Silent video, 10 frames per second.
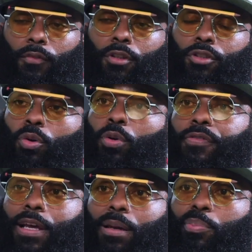So
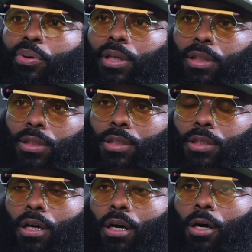with that
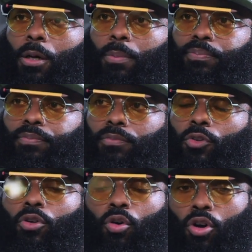piece,
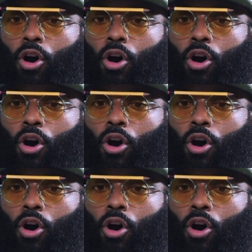you know,